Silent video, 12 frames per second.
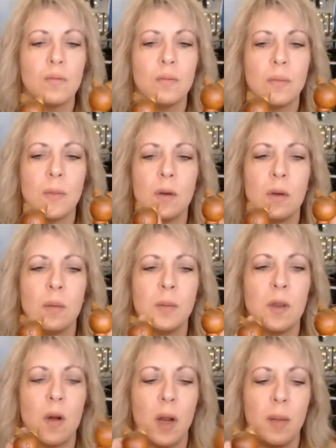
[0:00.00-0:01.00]
Oh, I'm
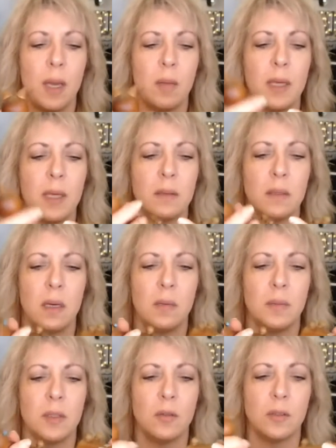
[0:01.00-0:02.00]
sorry, babies. I'm
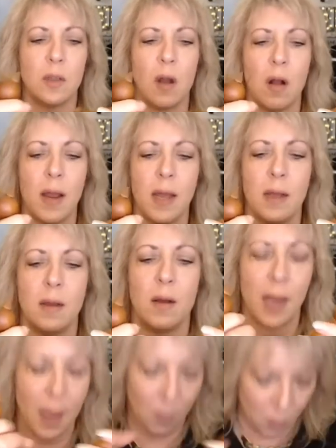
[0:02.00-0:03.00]
so sorry.
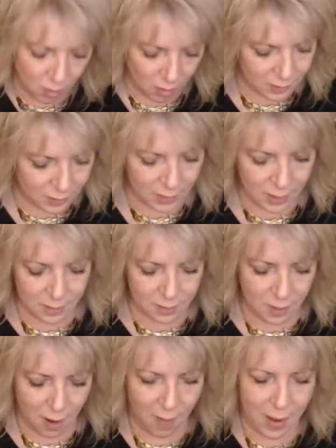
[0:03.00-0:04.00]
Okay, we're all good.
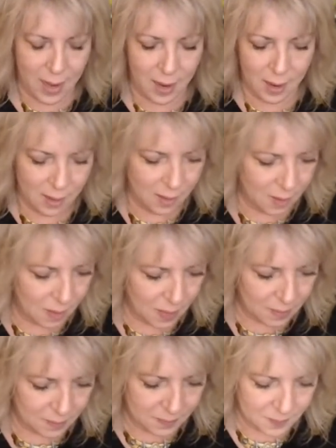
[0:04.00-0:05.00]
Sorry.
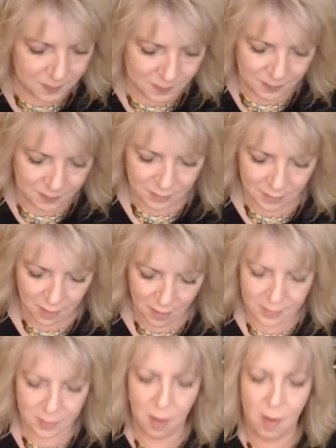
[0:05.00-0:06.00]
Sorry,
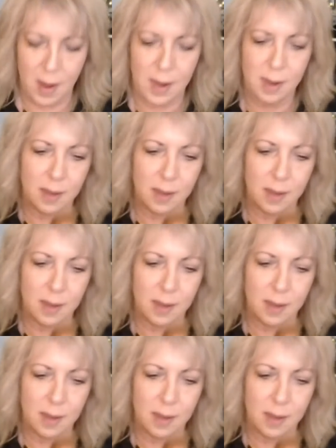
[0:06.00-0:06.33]
sorry.